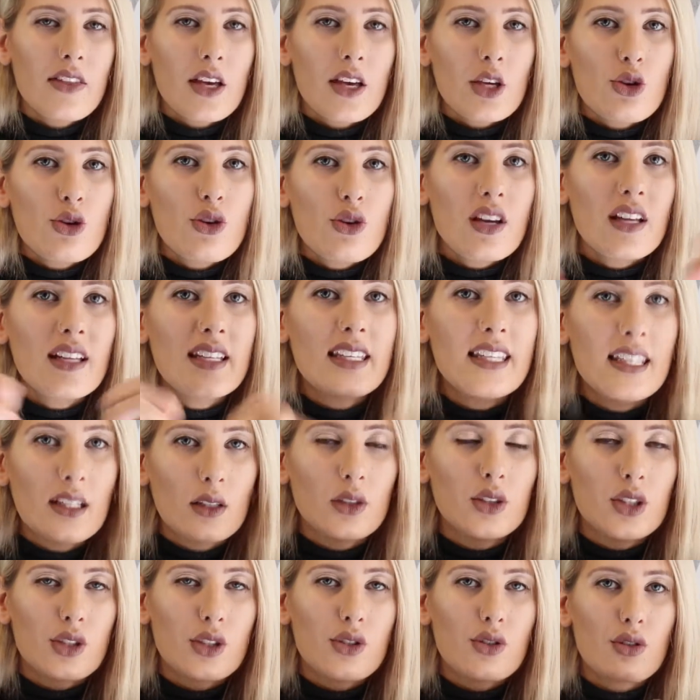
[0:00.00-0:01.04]
that you can
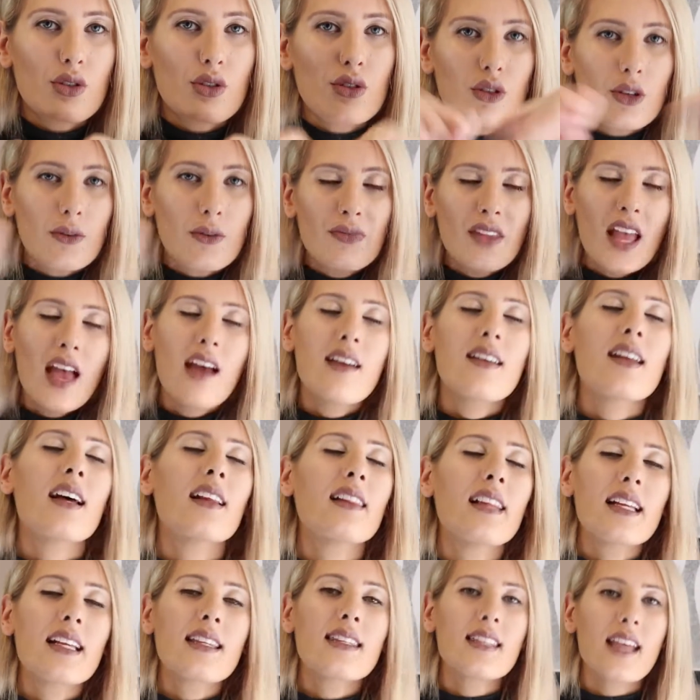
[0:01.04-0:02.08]
yield it to you. Now,
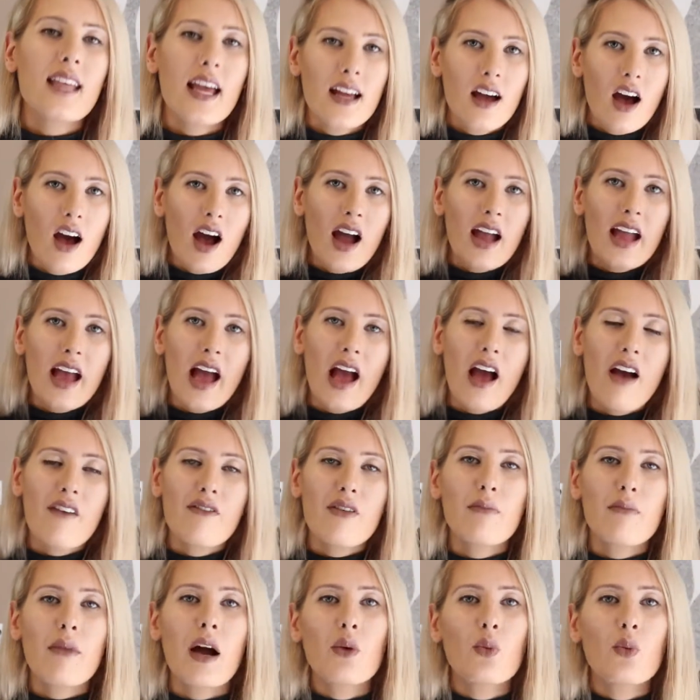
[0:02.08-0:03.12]
let's say I have
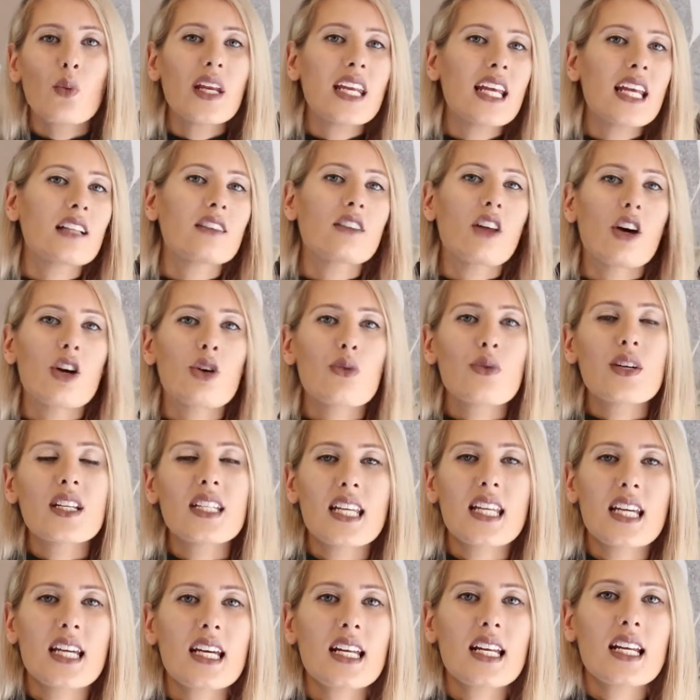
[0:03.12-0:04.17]
my winning lottery
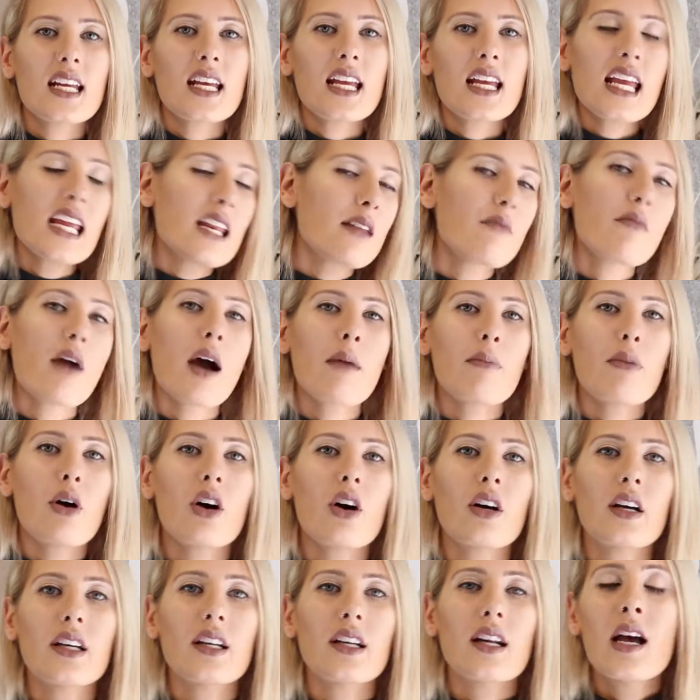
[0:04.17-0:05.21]
ticket in my
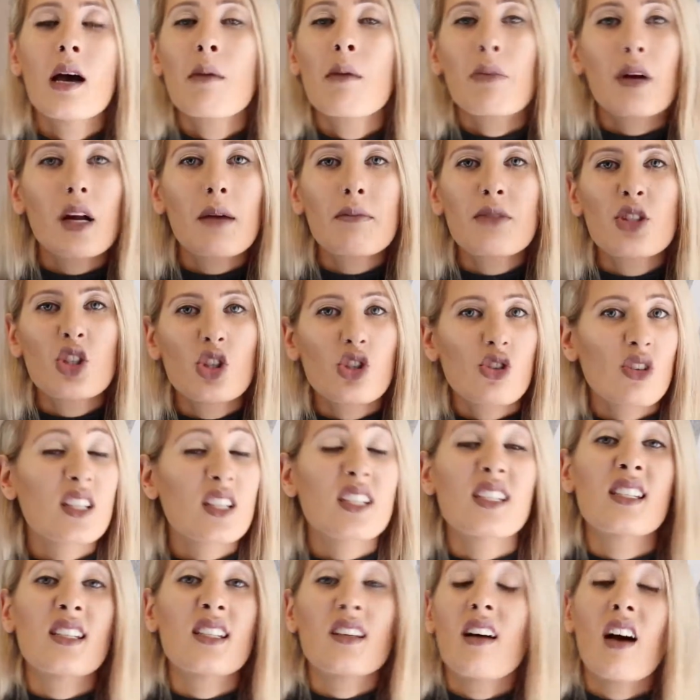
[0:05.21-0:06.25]
pocket, but I'm
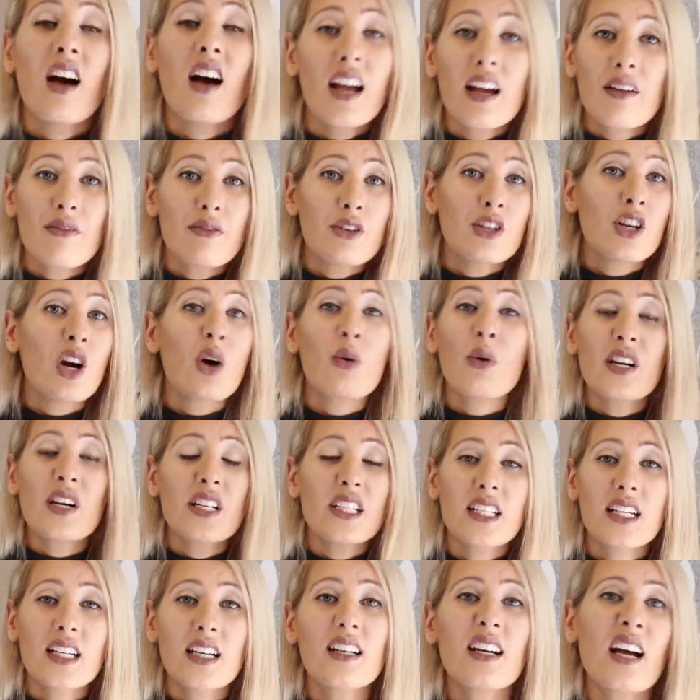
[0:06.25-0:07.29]
stressed. I have no
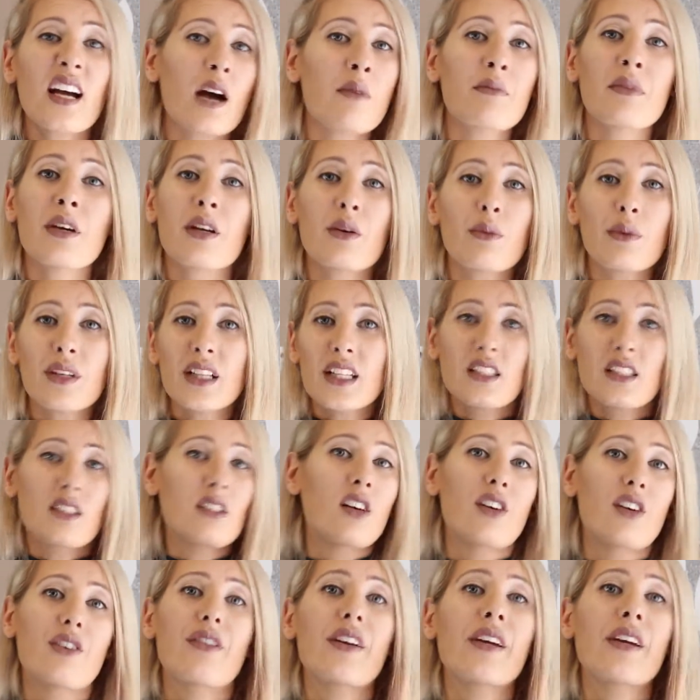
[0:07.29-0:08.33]
idea how I'm going to win this
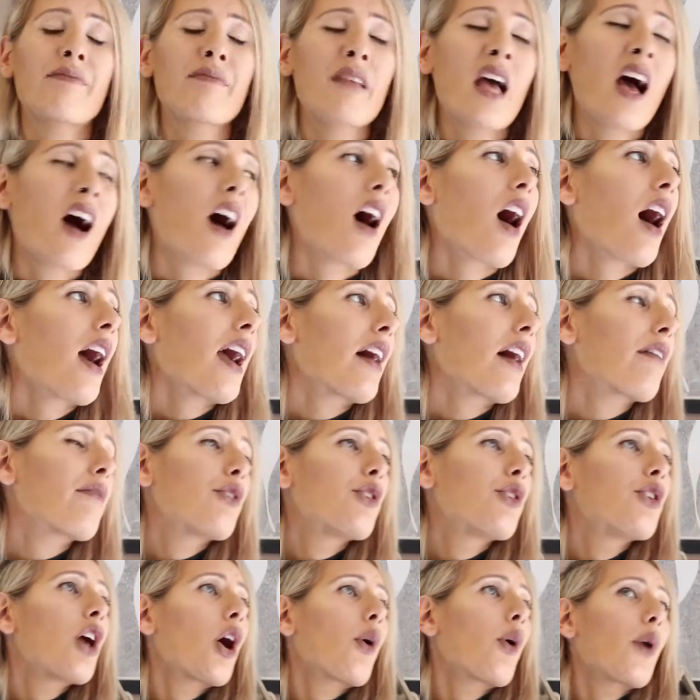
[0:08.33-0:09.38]
lottery. I have
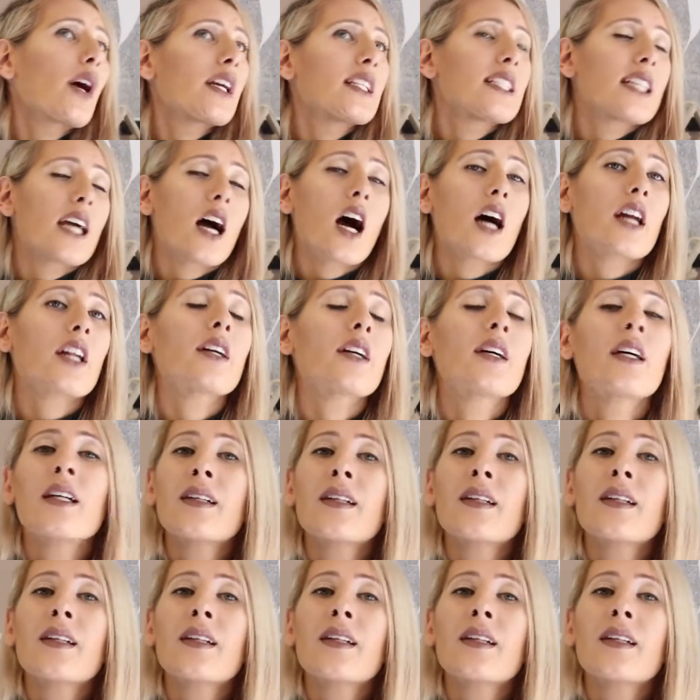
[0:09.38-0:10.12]
no idea.